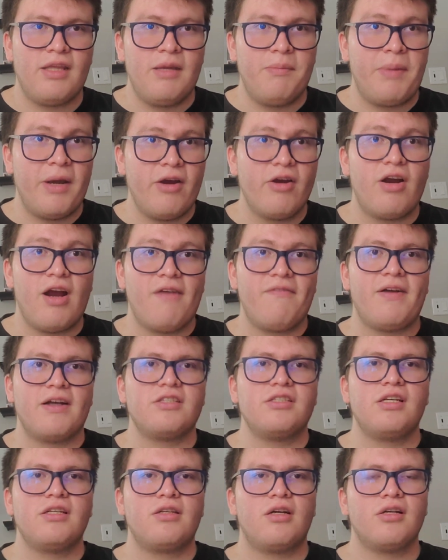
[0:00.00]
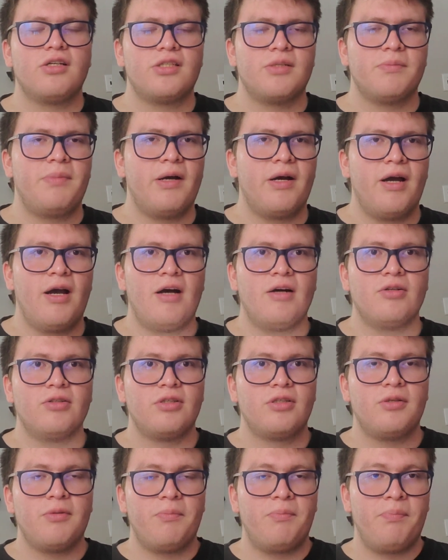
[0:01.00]
paragraph actually talks about how
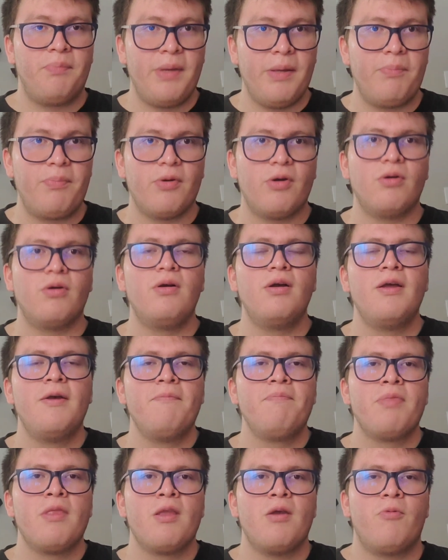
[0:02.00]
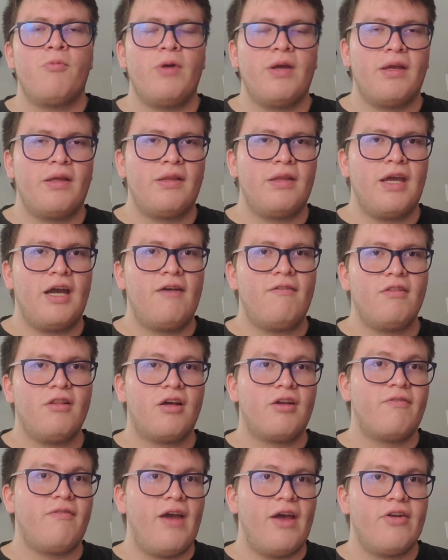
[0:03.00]
people, when they have a
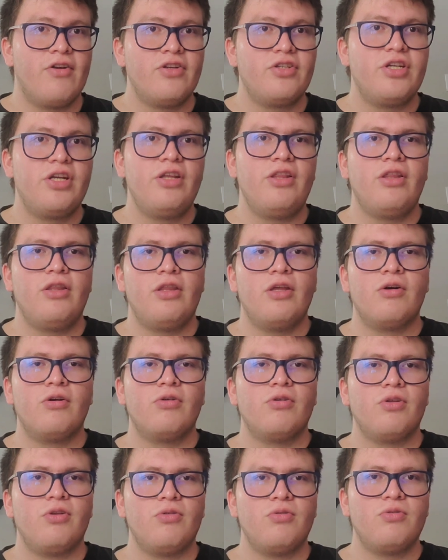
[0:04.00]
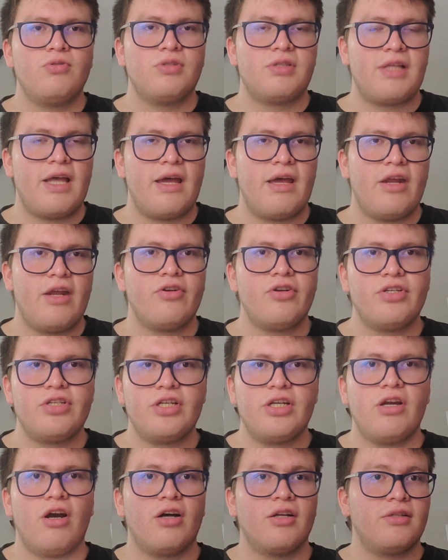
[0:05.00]
lot of energy, they'll use that
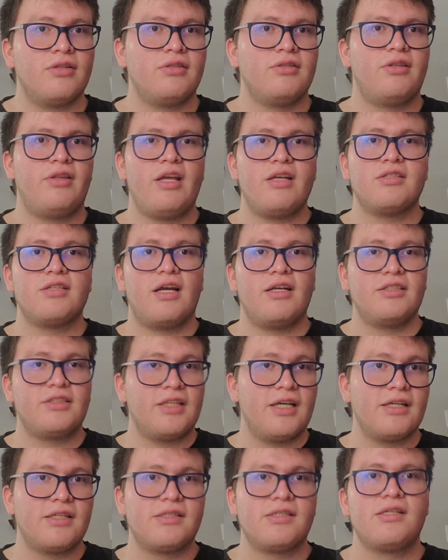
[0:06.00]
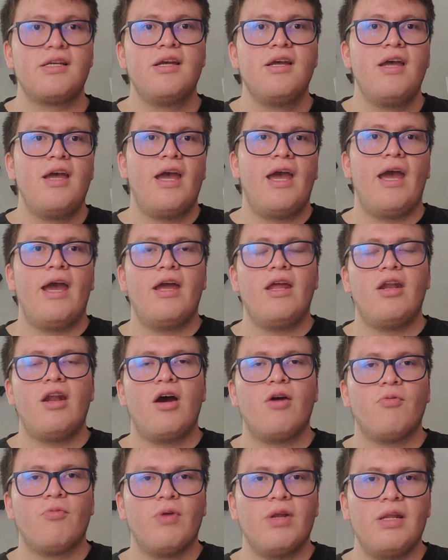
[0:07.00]
energy on things like sex and
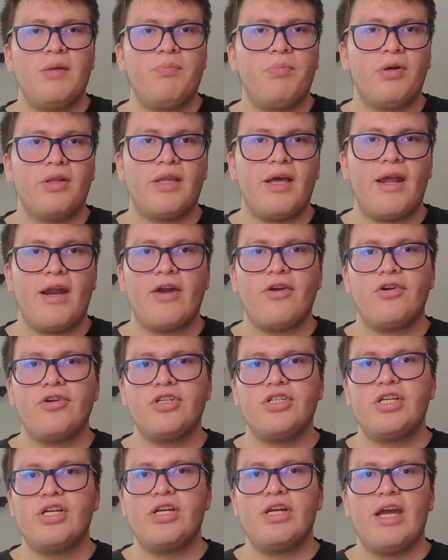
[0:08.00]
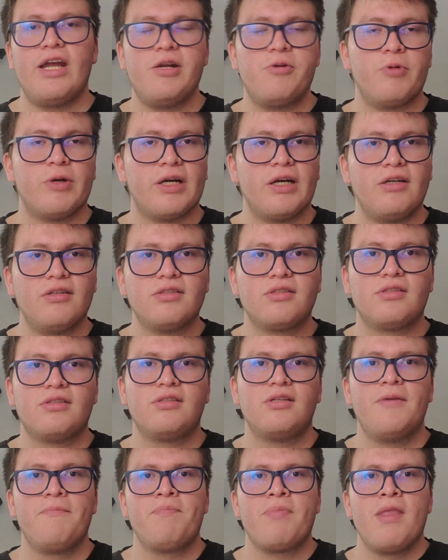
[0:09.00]
not really put that energy anywhere
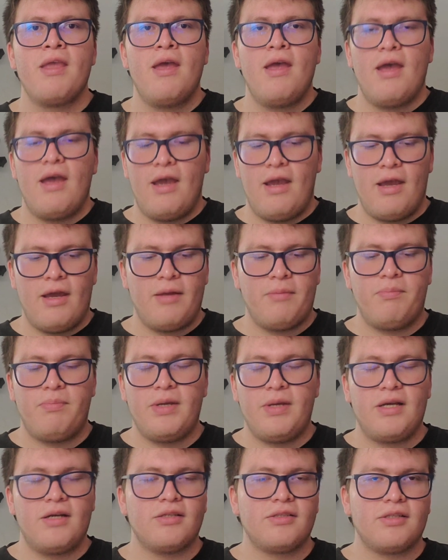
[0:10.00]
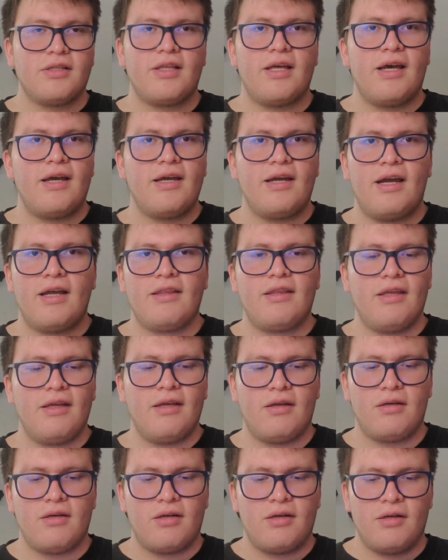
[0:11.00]
else. And because of that, I
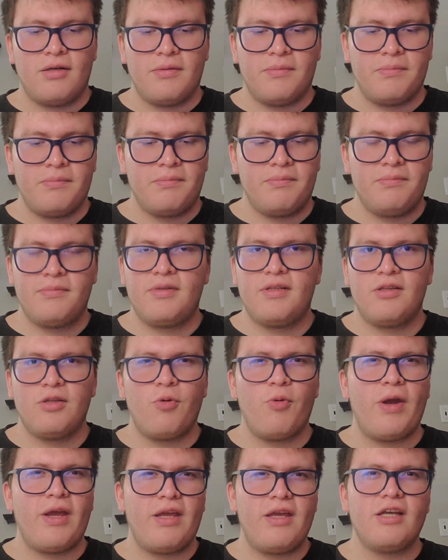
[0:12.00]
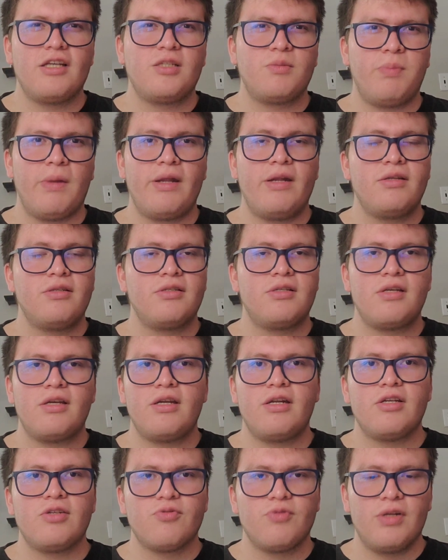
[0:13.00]
think the way he explains
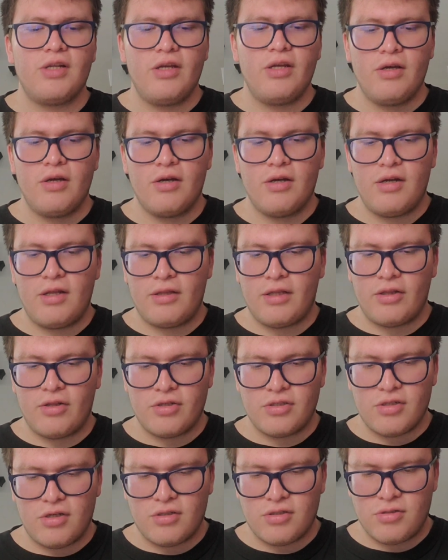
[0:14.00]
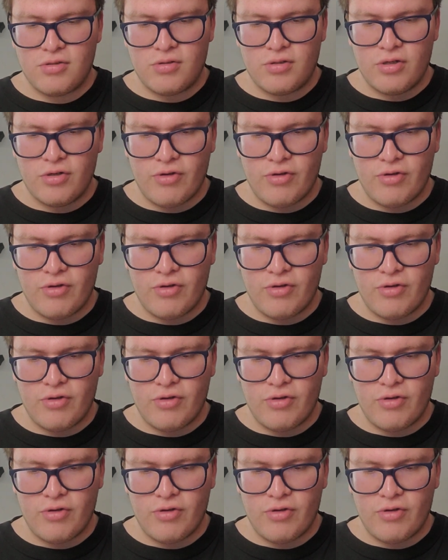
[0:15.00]
it is really good. And then there's also a